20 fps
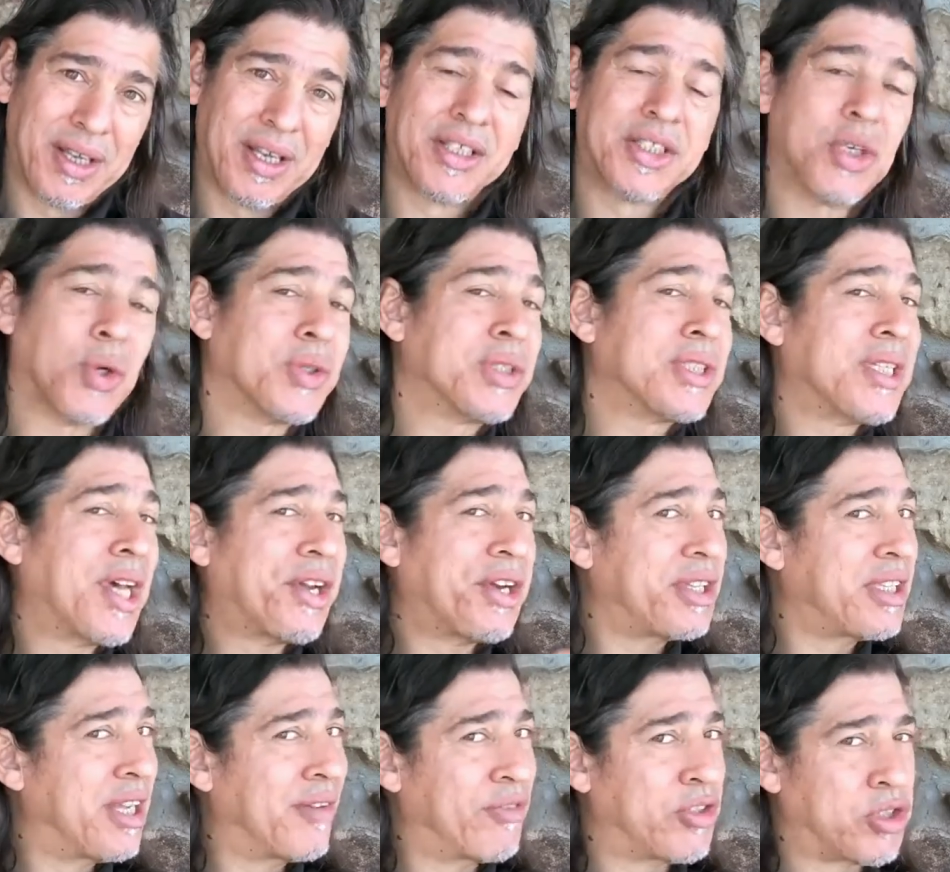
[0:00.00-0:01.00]
So a
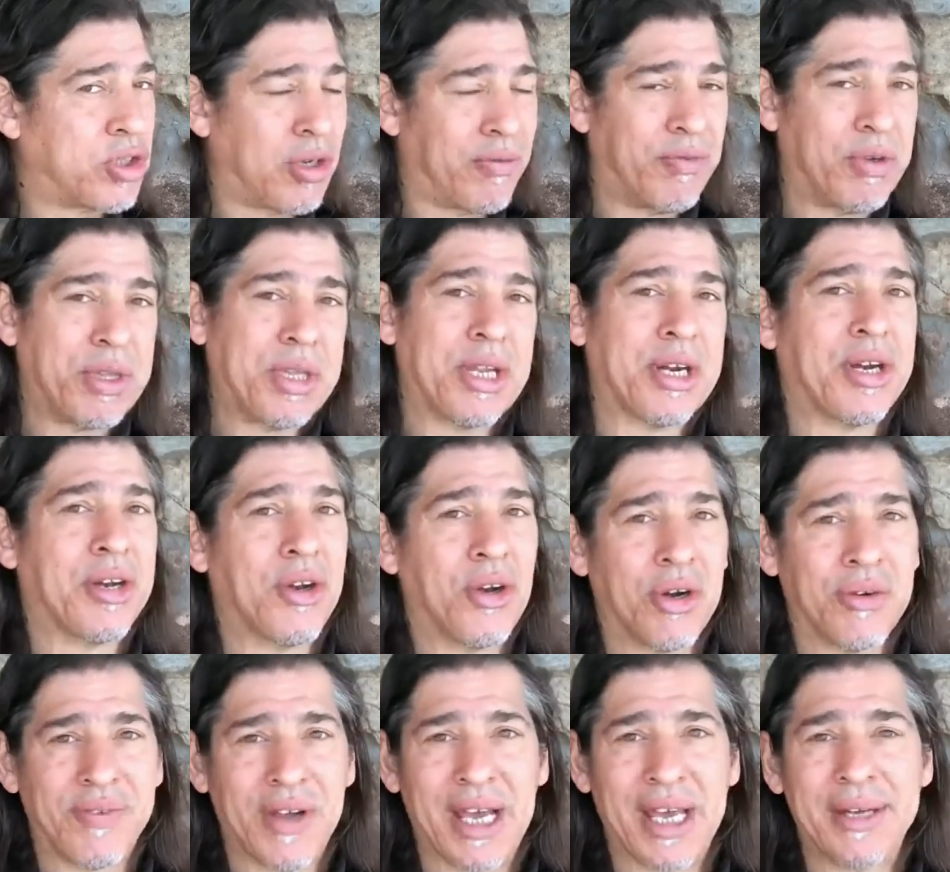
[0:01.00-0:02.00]
sedative is different than a
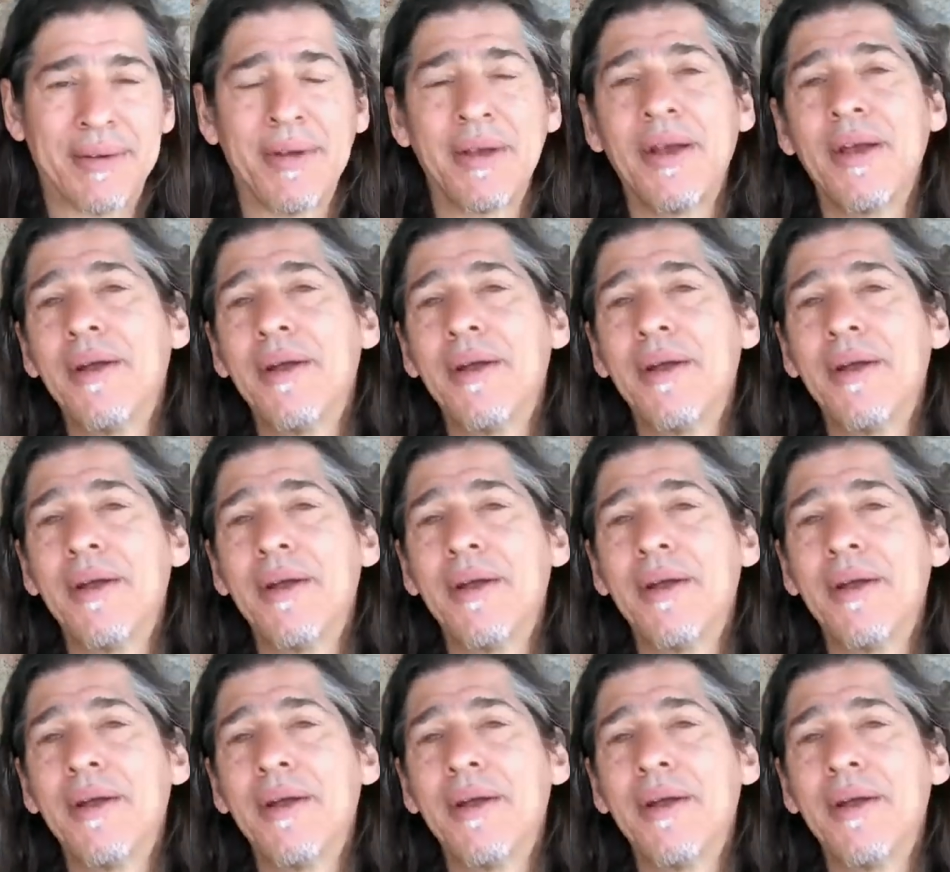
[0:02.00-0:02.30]
nervine.